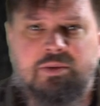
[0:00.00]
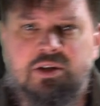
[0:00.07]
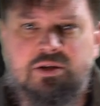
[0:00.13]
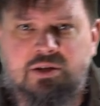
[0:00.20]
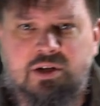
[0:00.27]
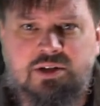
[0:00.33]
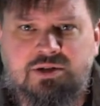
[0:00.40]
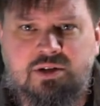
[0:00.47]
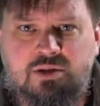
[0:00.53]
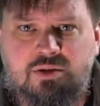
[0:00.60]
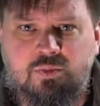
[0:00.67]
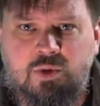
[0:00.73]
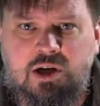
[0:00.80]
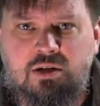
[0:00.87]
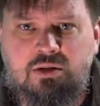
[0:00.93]
be interested as
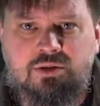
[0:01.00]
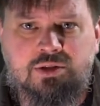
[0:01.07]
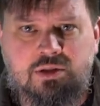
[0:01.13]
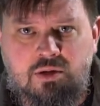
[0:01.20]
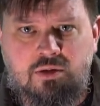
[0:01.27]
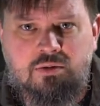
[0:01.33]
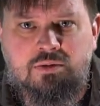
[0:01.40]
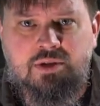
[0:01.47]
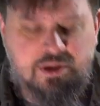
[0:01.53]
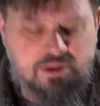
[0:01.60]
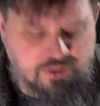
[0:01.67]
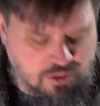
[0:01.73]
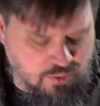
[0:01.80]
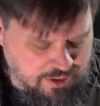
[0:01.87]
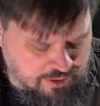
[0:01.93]
well, so here's
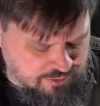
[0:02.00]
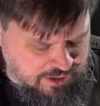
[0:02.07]
a quick